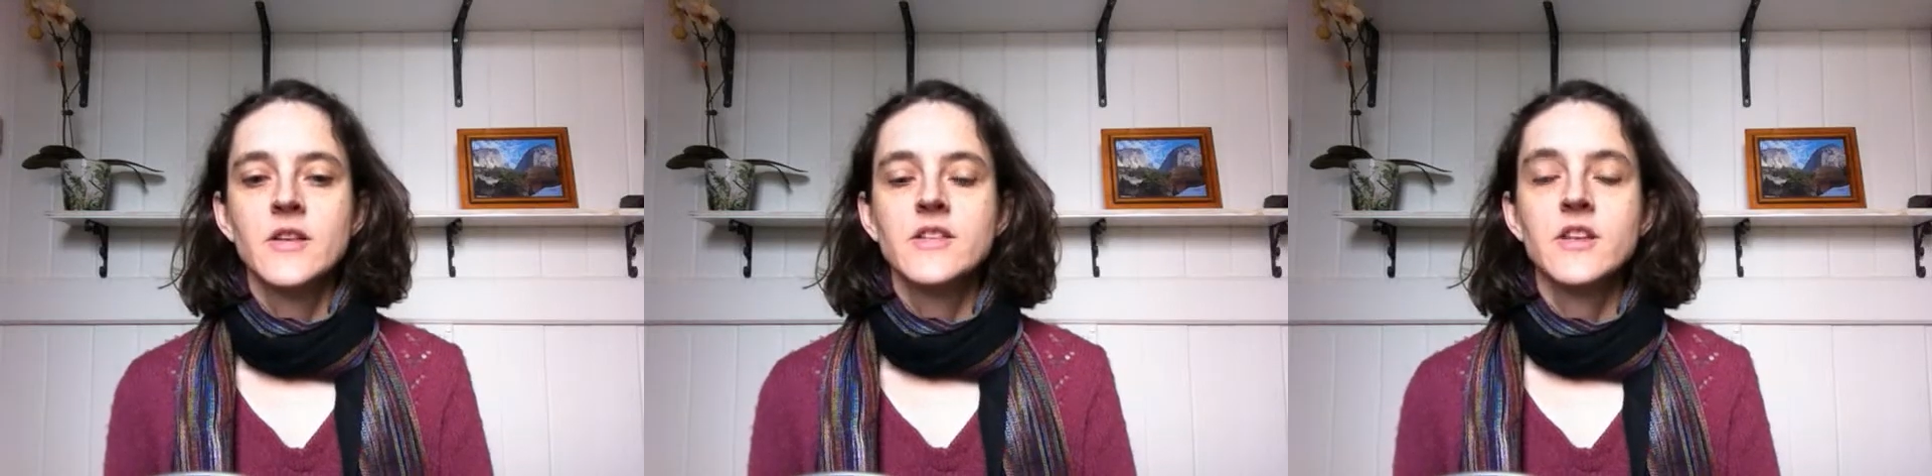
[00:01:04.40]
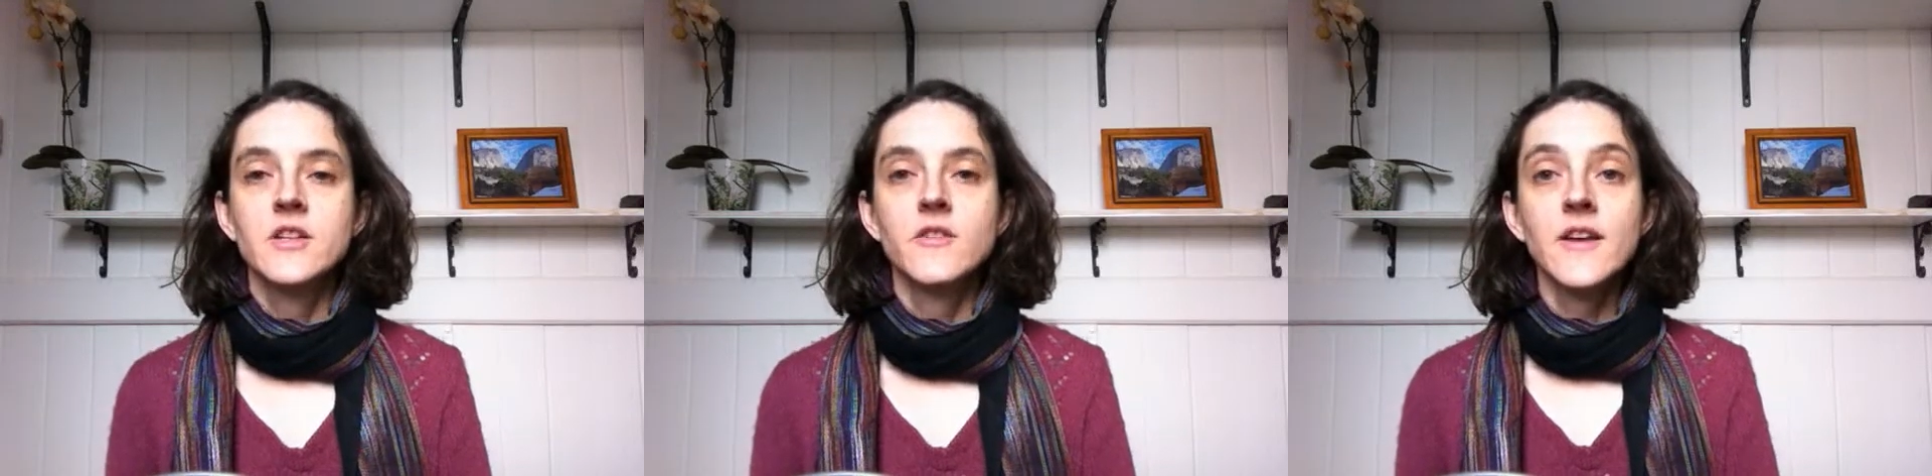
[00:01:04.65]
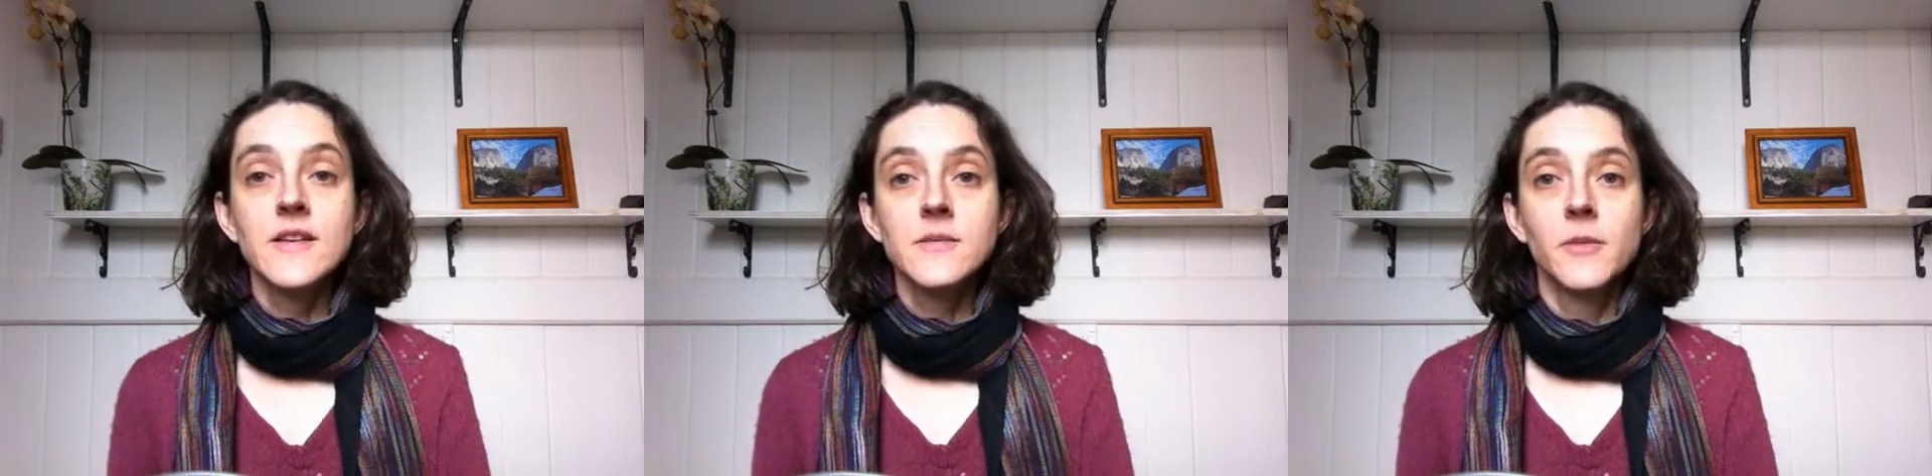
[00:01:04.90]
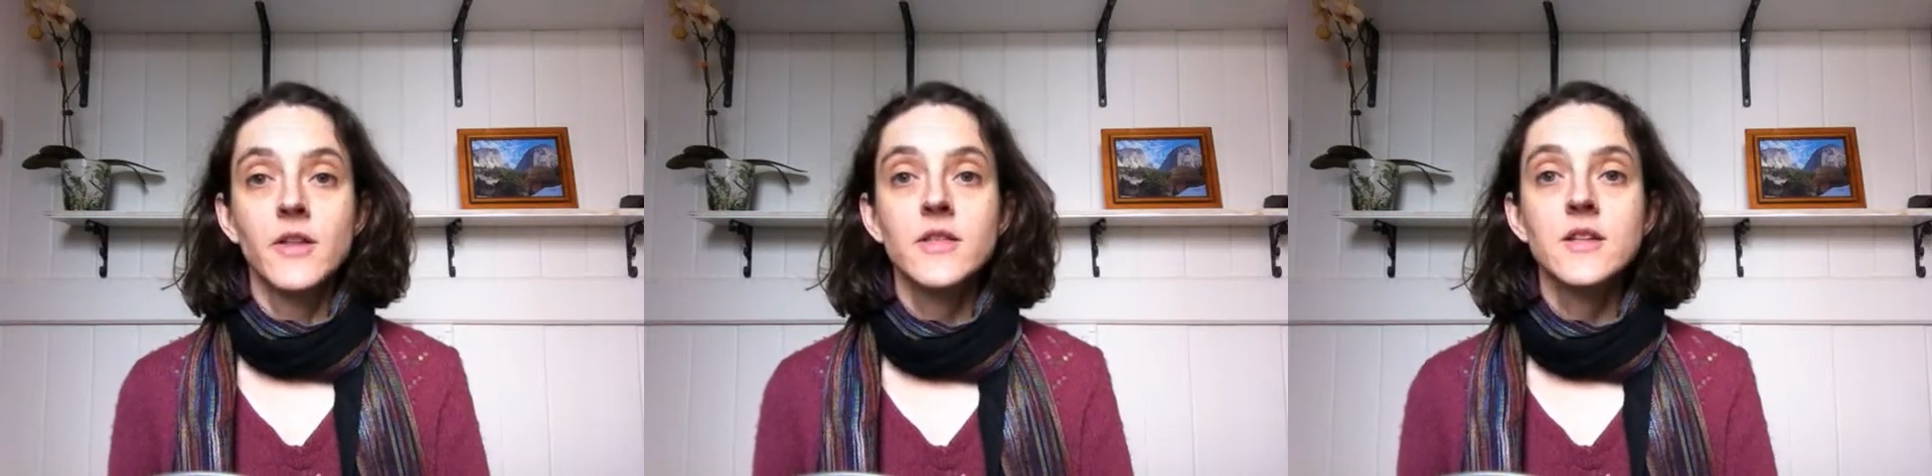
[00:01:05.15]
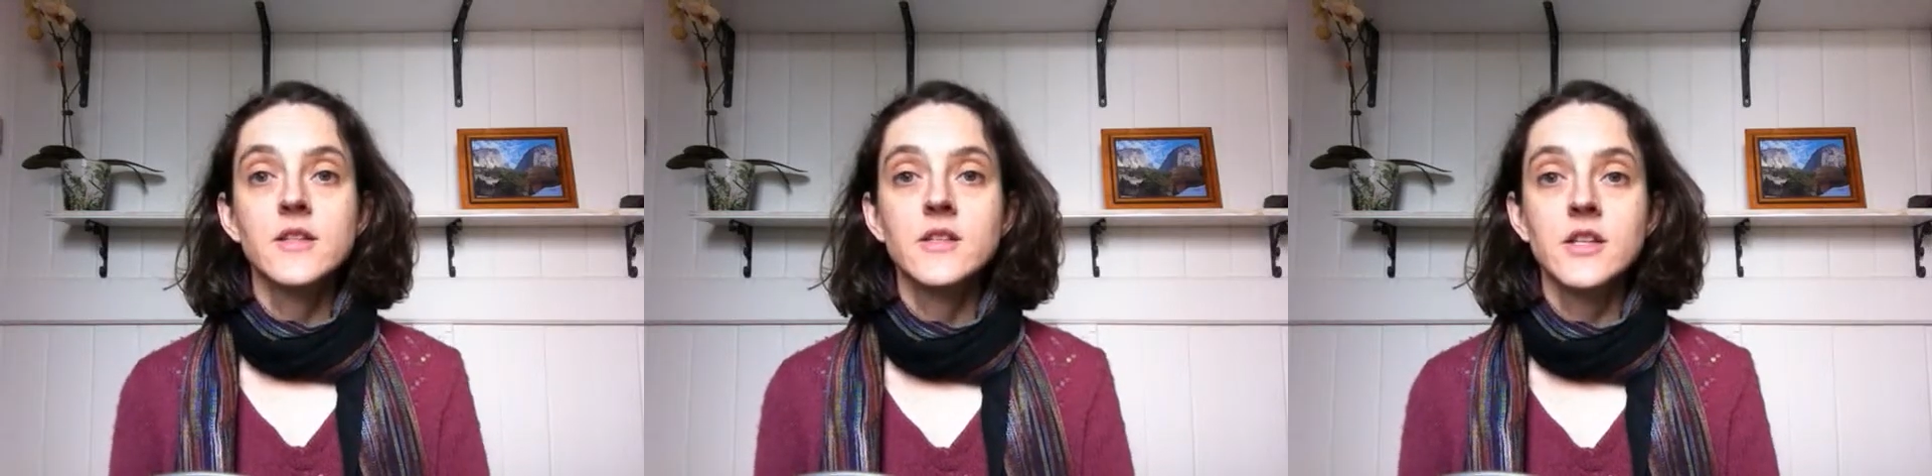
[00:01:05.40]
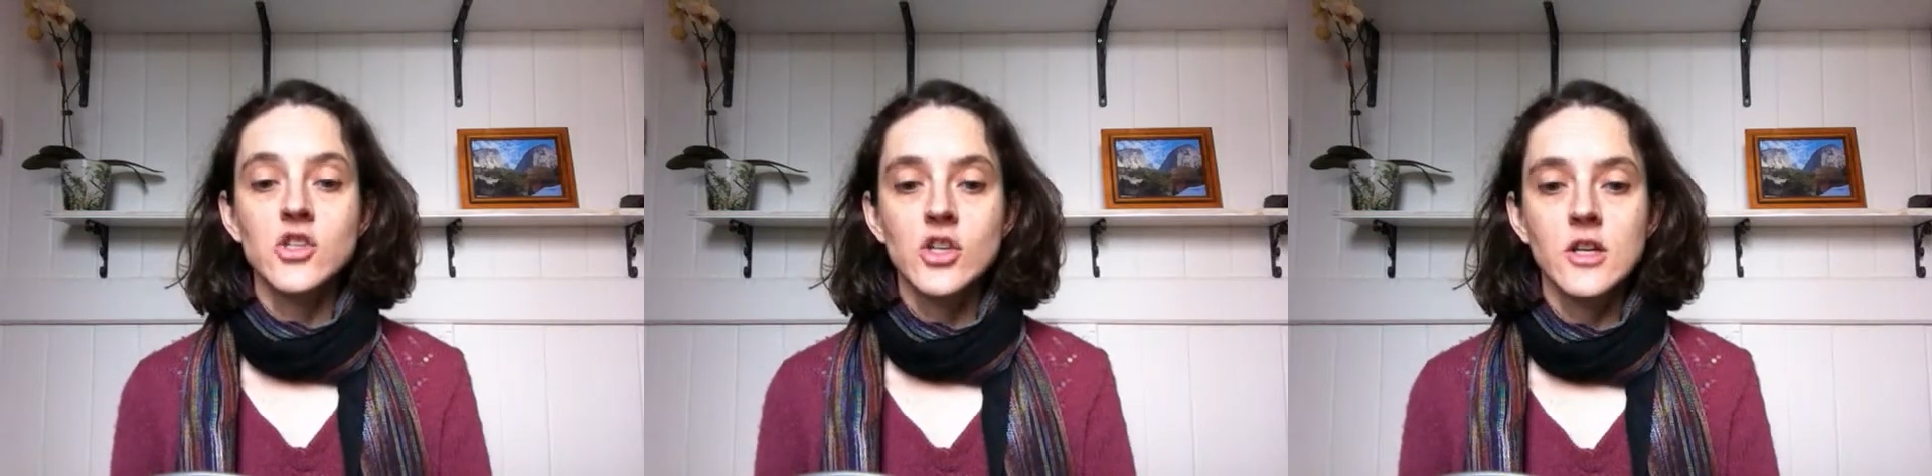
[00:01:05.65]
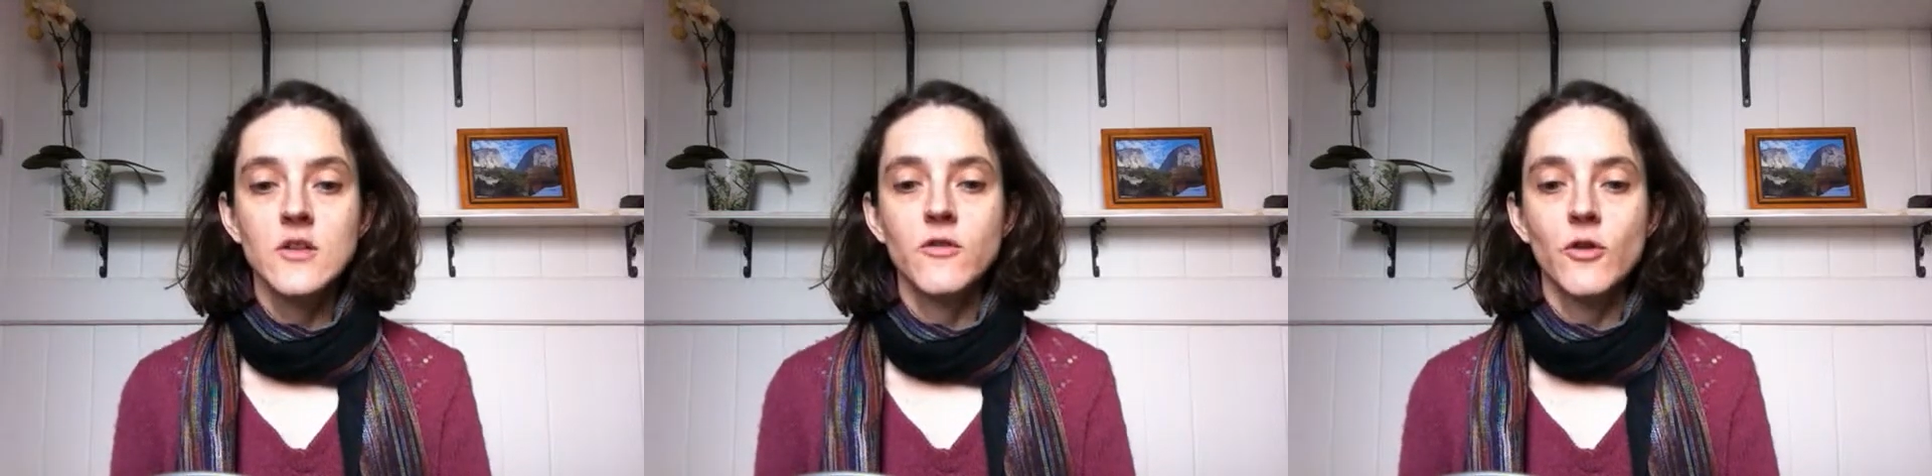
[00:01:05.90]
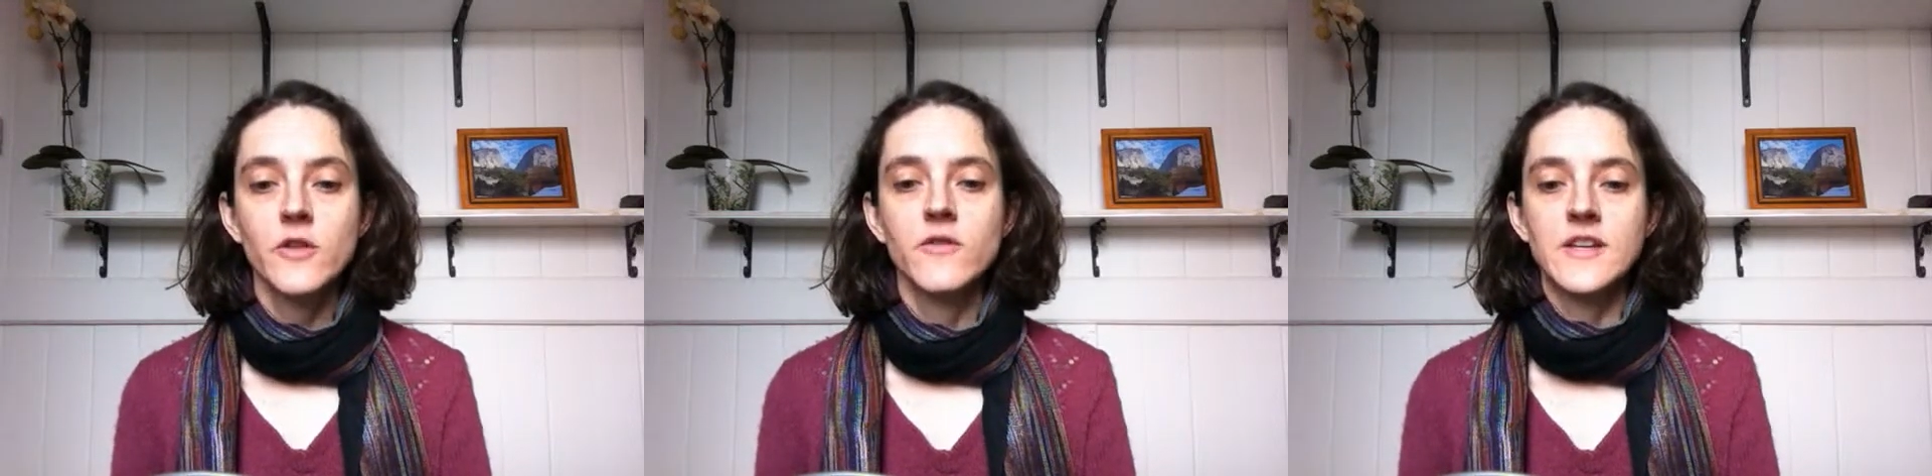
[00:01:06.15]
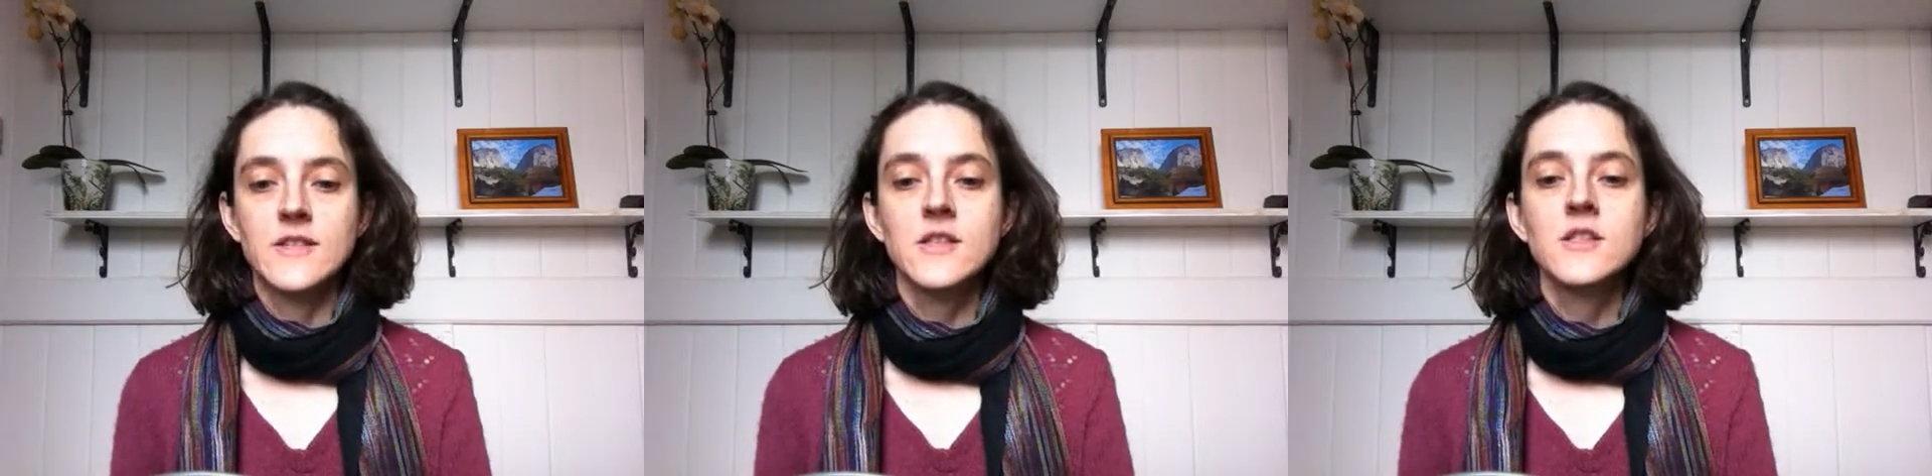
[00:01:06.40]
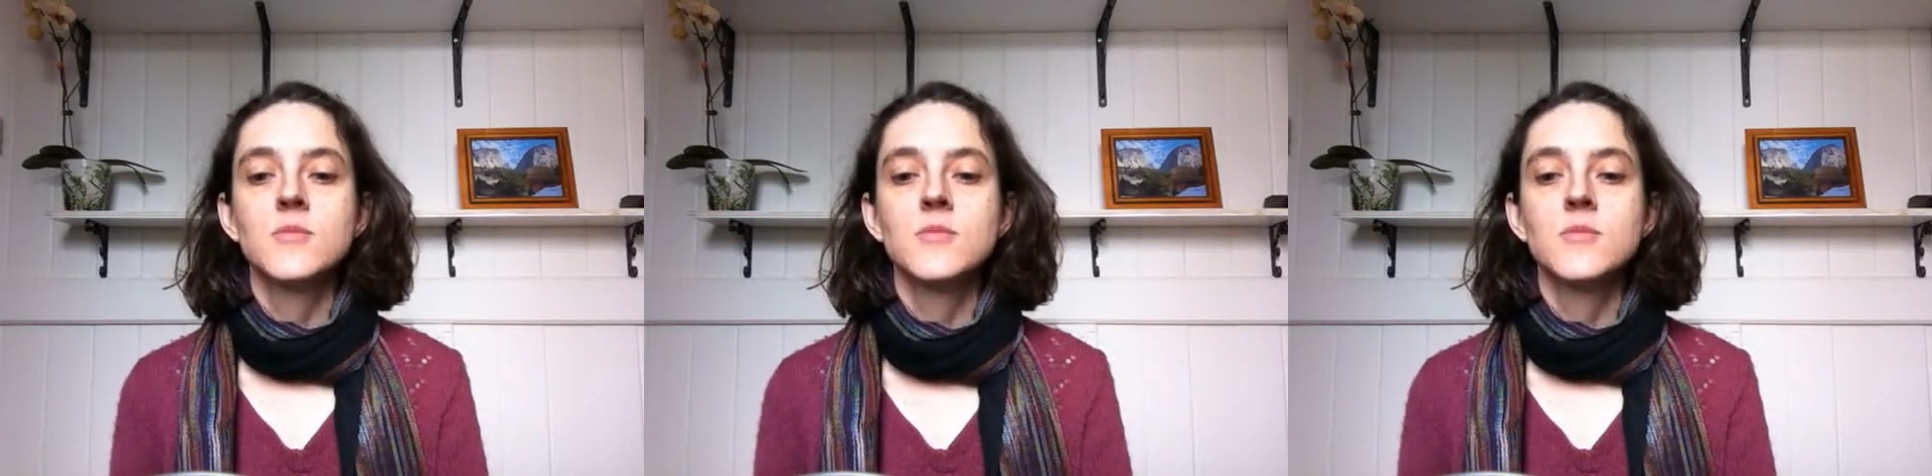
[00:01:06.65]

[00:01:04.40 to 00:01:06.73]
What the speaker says: So divestment, the decision for investors